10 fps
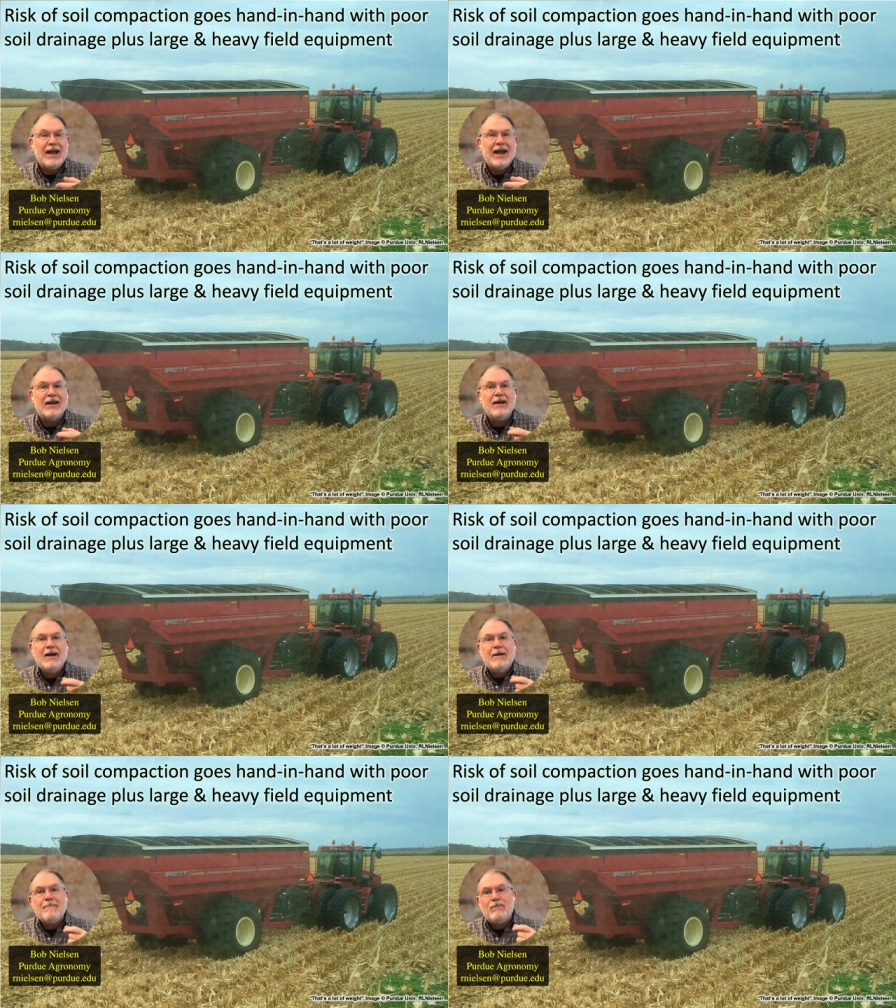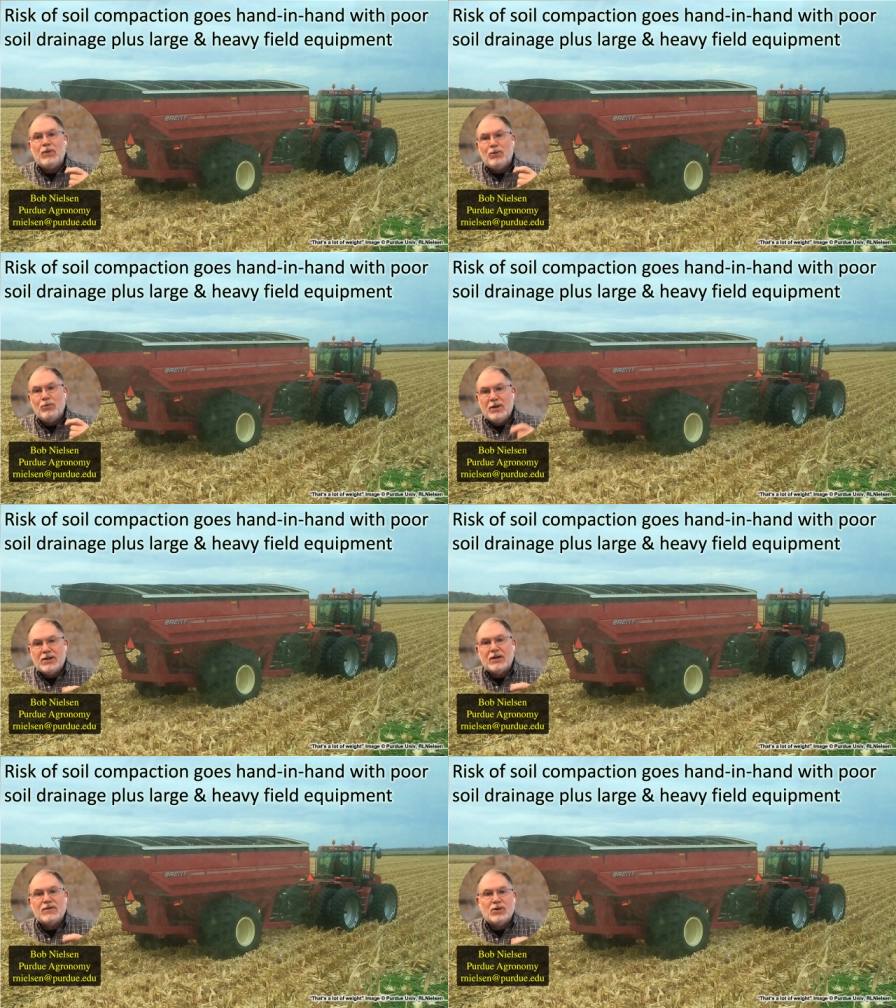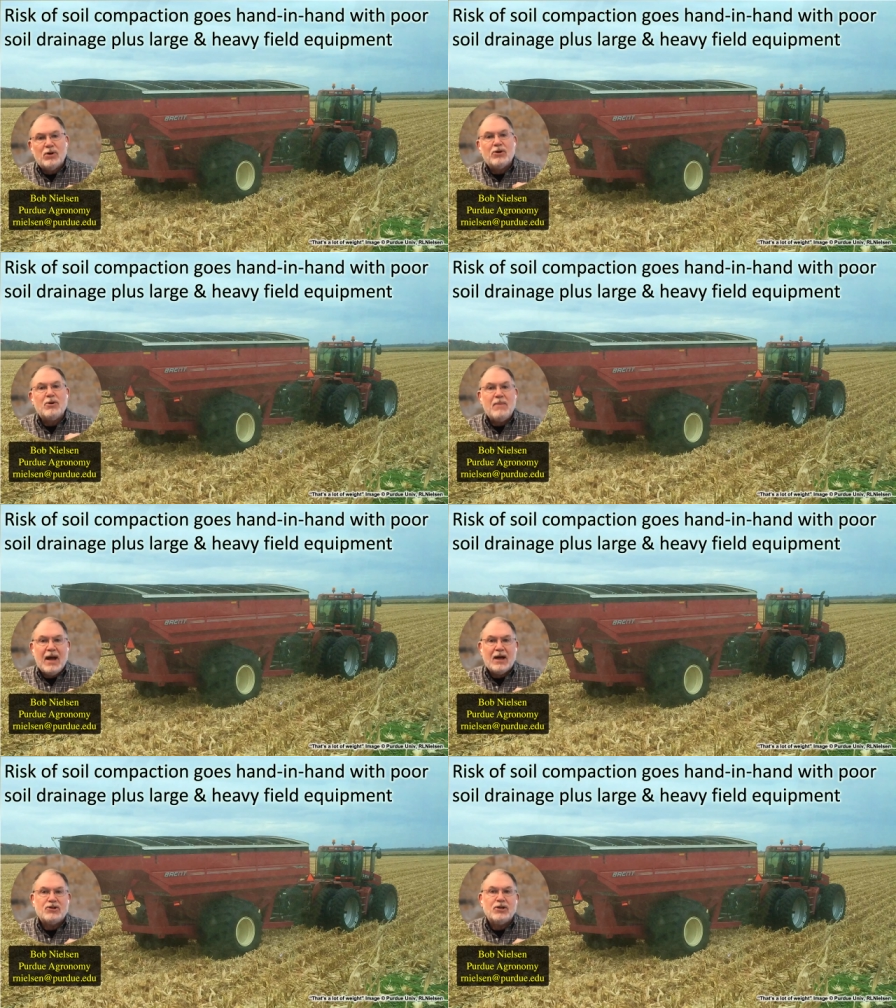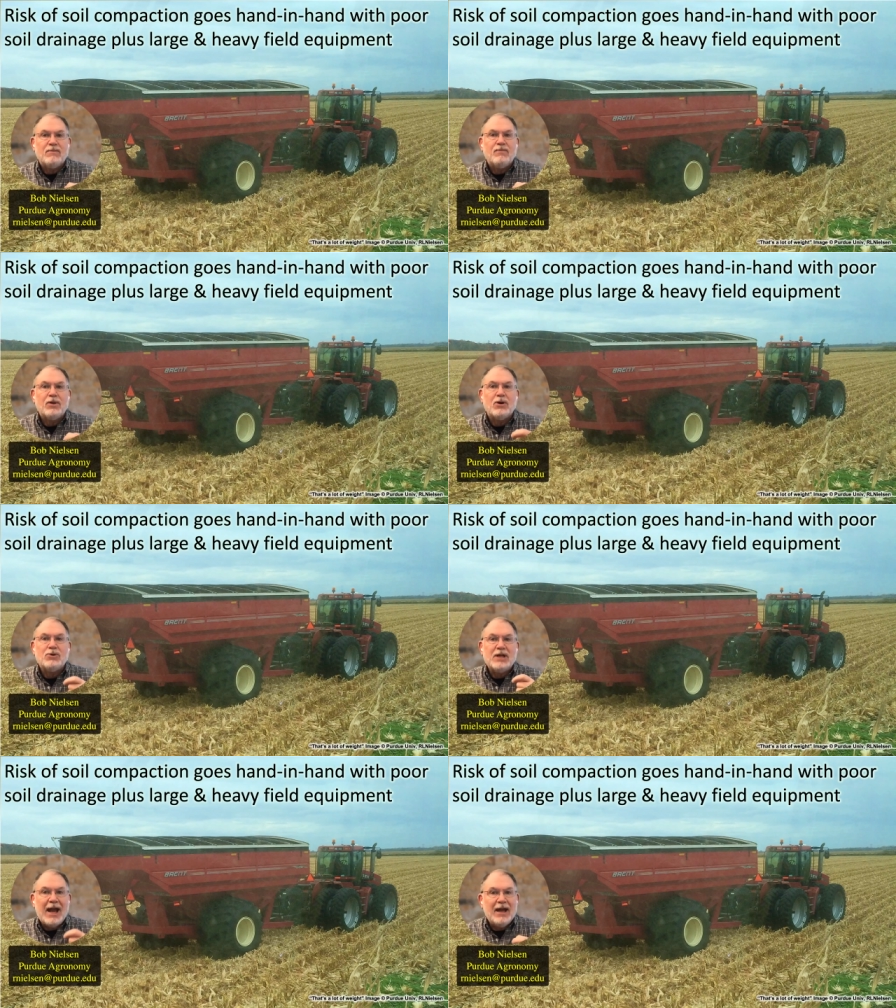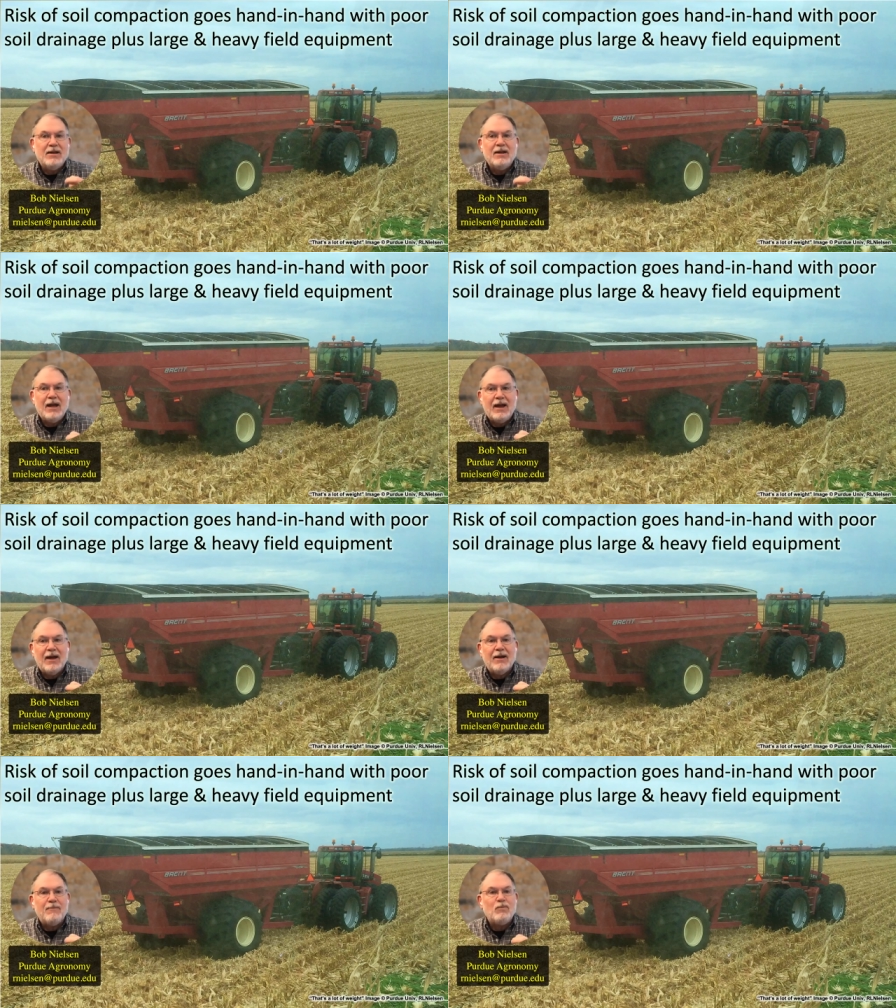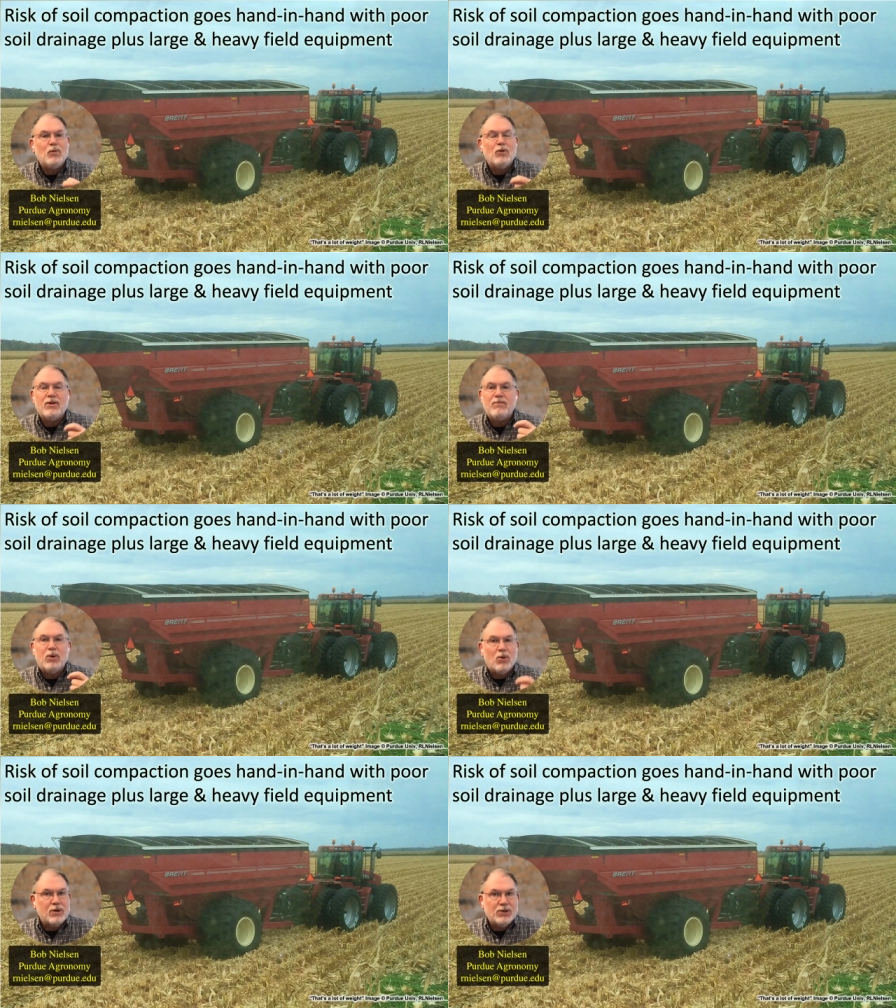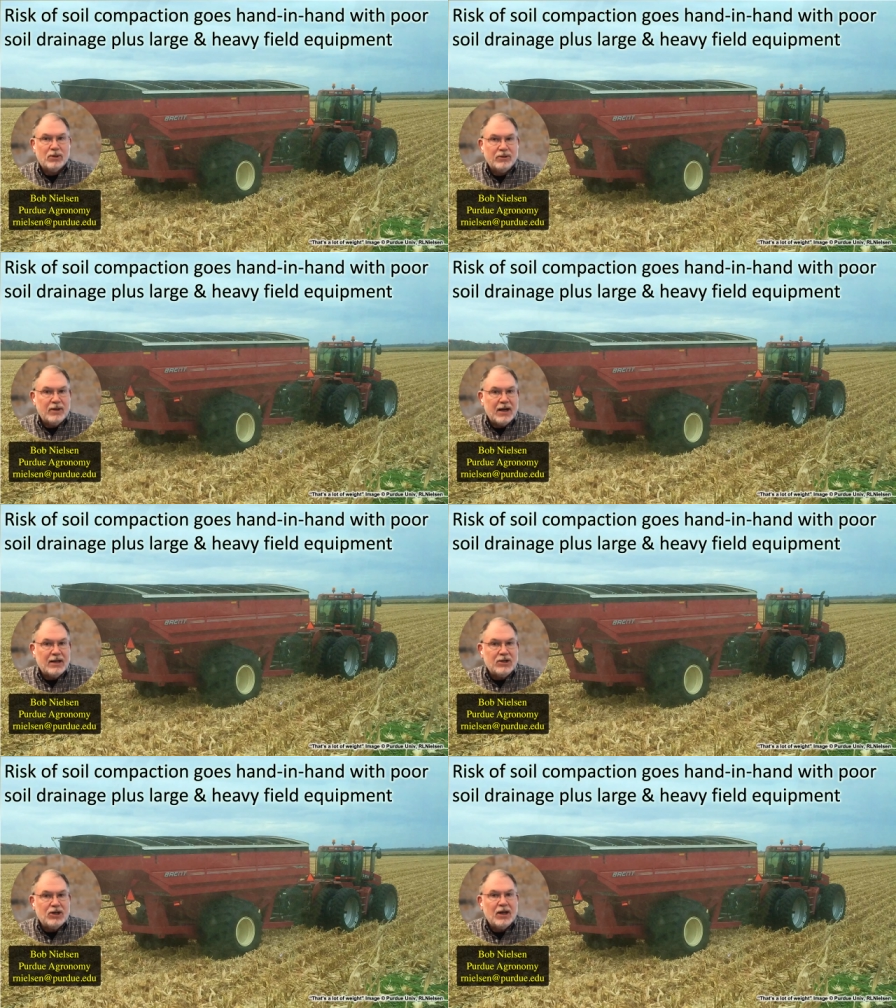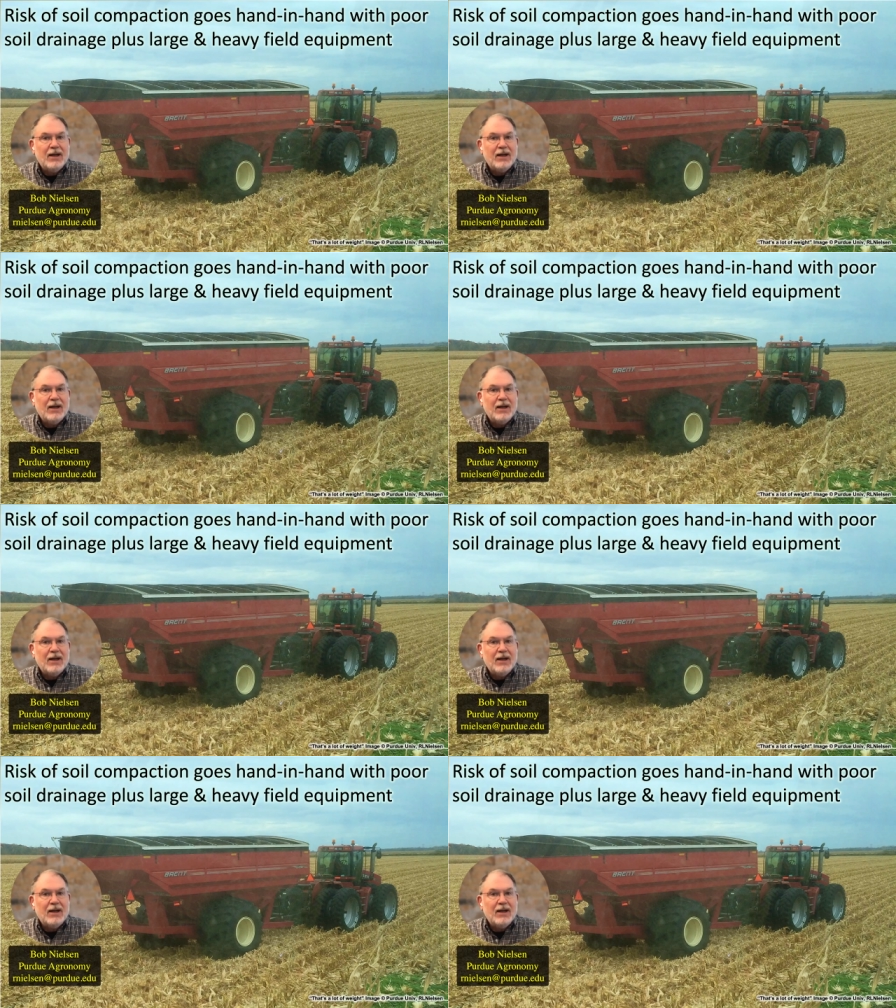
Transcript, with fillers: And the risk of soil compaction goes hand in hand with poor soil drainage